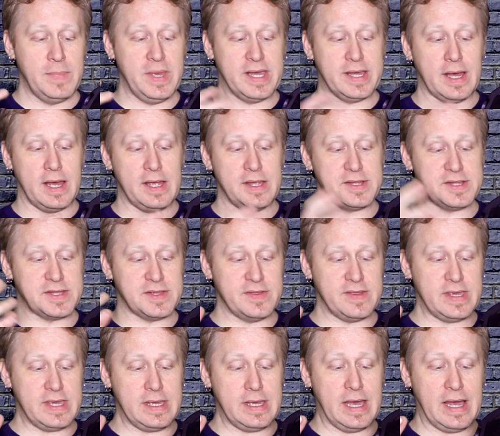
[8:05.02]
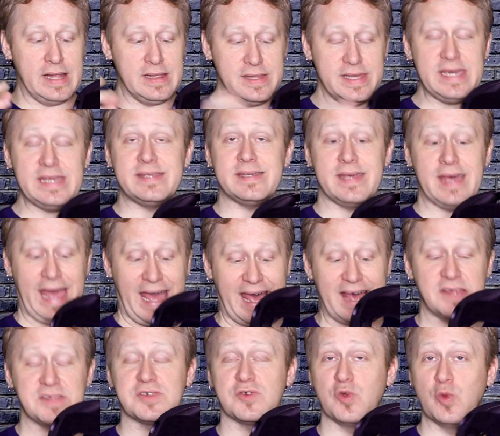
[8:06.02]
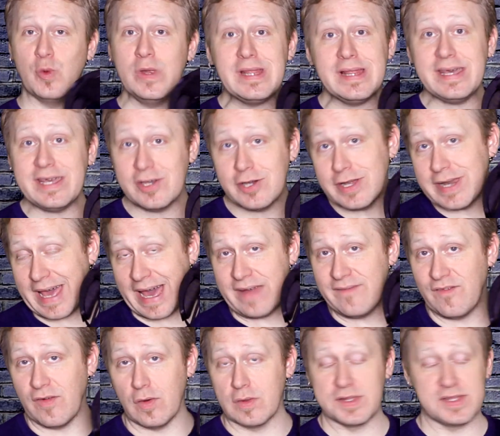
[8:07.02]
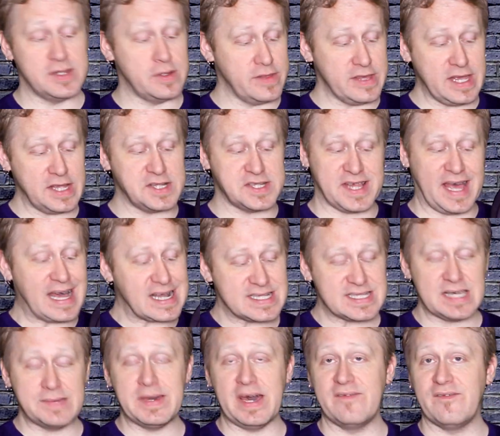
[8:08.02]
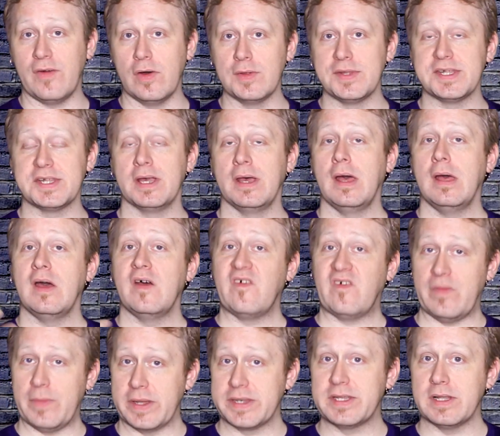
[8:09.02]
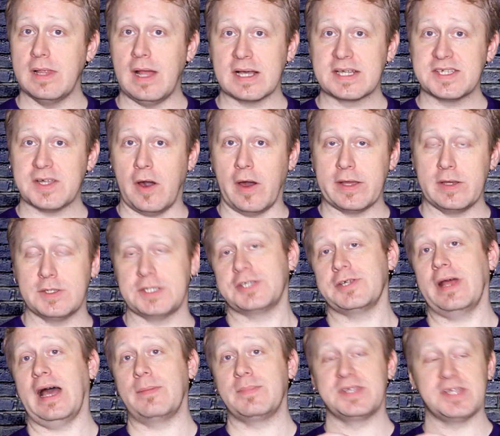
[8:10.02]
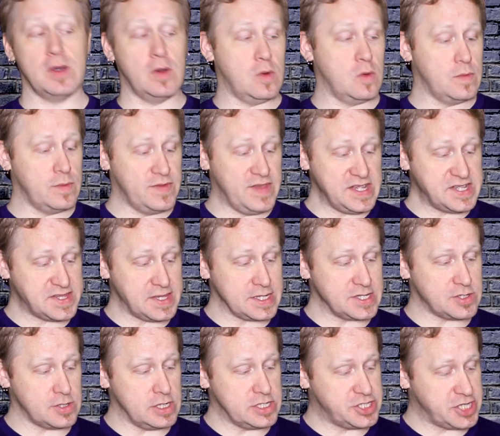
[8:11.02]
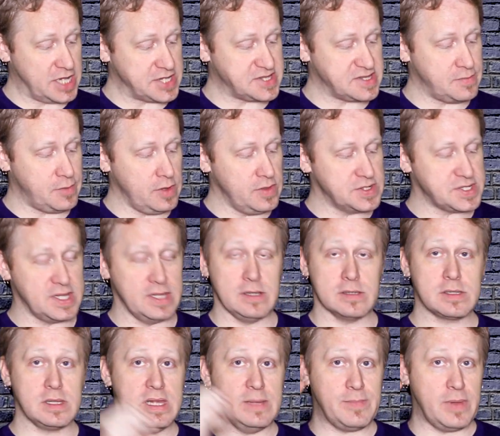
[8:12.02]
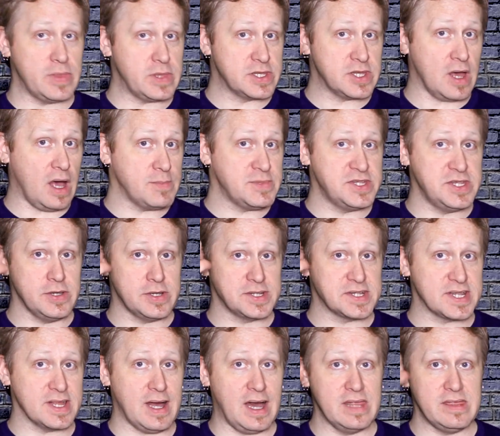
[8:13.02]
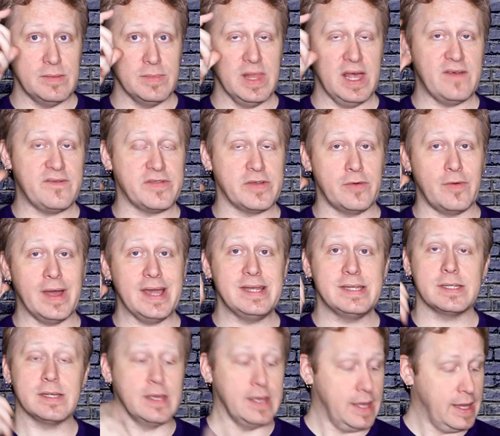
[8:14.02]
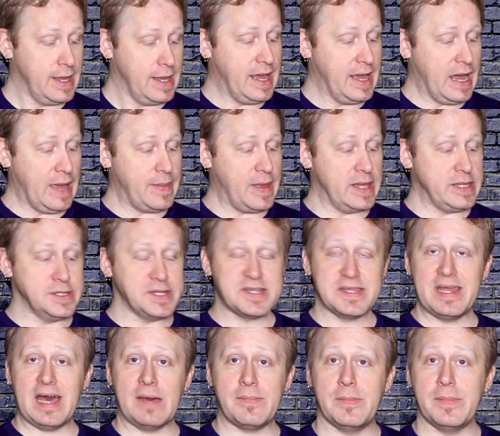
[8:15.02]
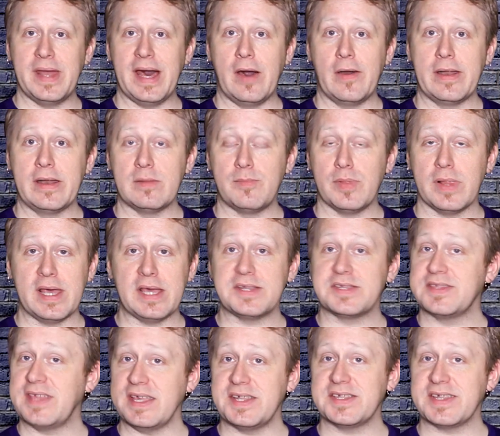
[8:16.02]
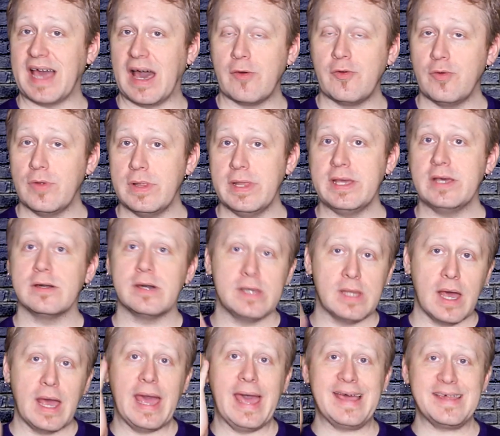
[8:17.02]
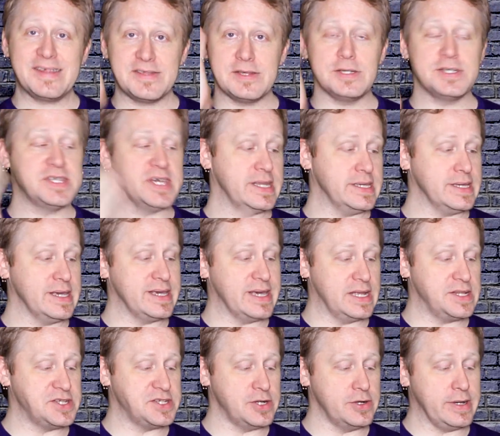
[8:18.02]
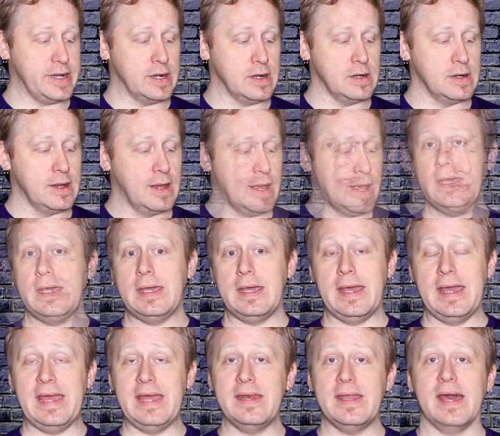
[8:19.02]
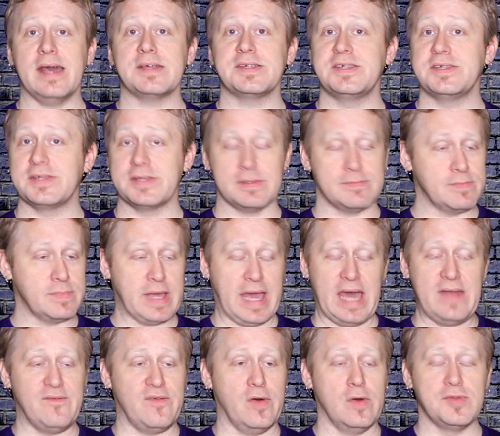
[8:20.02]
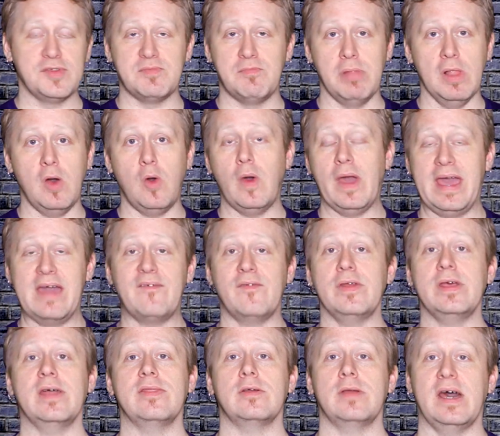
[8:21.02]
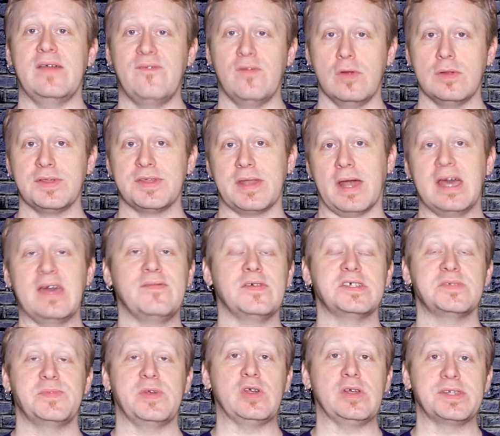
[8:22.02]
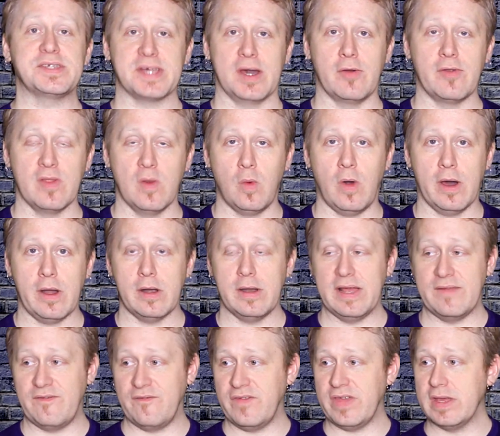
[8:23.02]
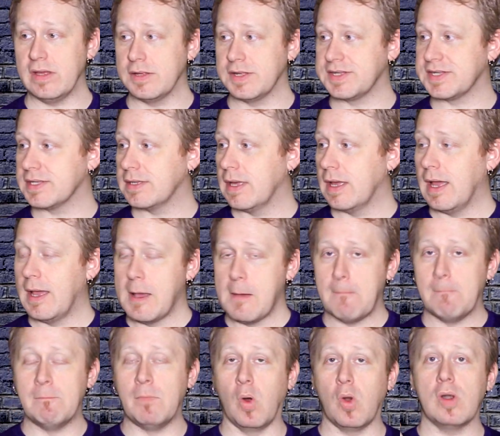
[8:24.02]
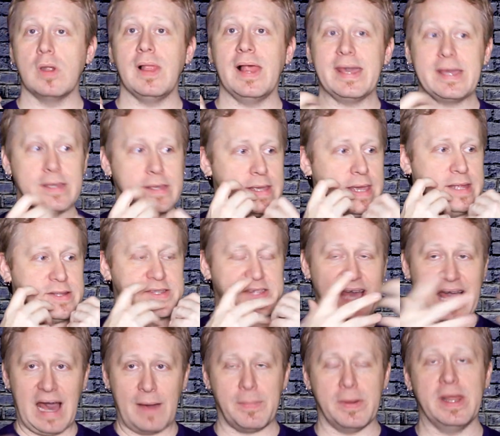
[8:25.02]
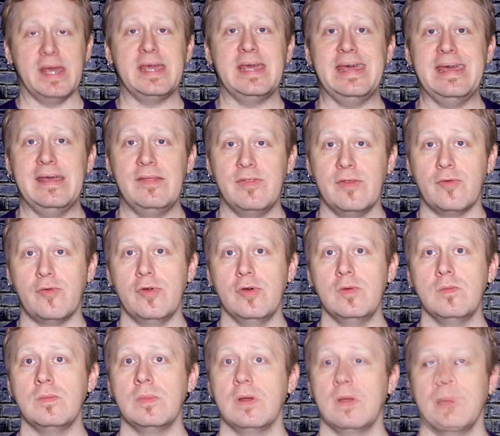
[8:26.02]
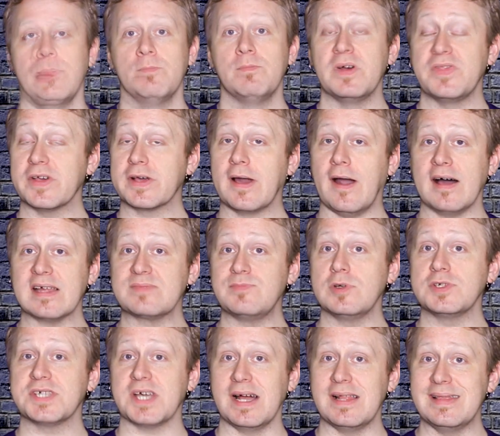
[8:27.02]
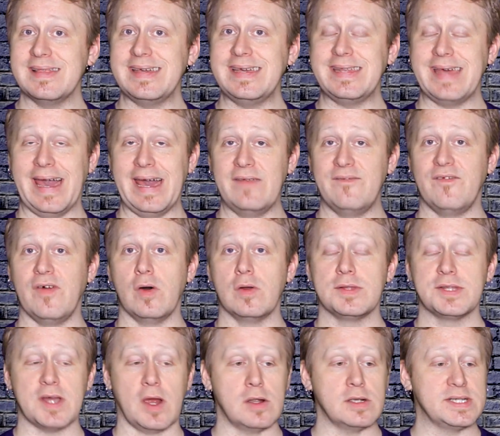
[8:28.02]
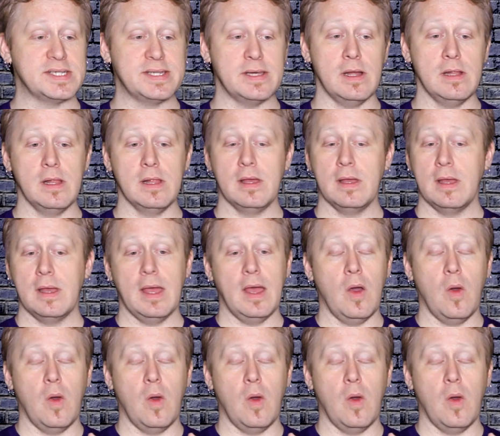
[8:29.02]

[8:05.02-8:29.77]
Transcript: because the Elite has really good headphones. They're the exact same headphones from the Deluxe audio strap. So these things are adjustable. There's a little clip on the top so you can slide them left and right, and then you snap them down into place. They sound really good as they're sitting against your ears. The Index headphones blow every other headphones that I have experienced out of the water. It feels more like it's happening in the room, but the Cosmos Elite headphones are still